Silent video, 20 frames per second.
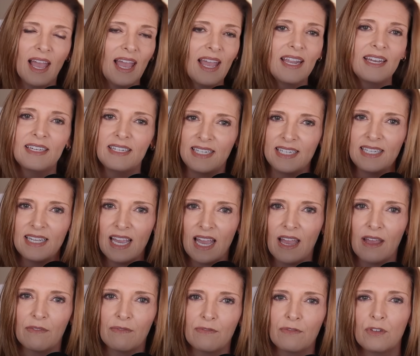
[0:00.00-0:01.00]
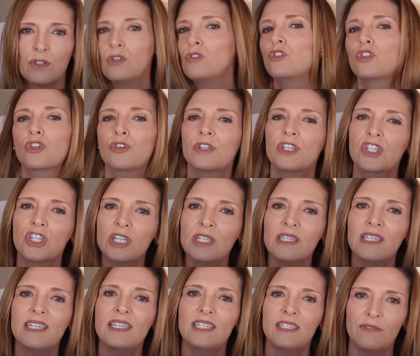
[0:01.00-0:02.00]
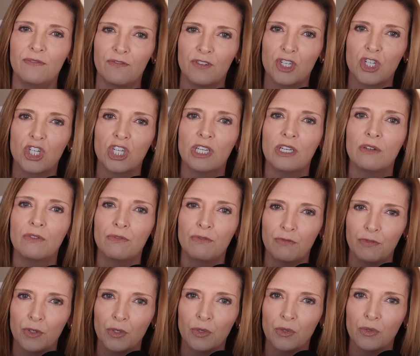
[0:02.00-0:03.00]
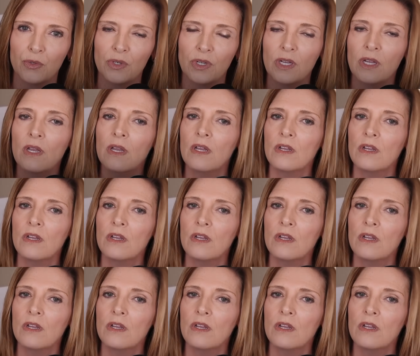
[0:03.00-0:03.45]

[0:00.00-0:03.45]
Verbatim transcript: NDF, nutritionally deficient food.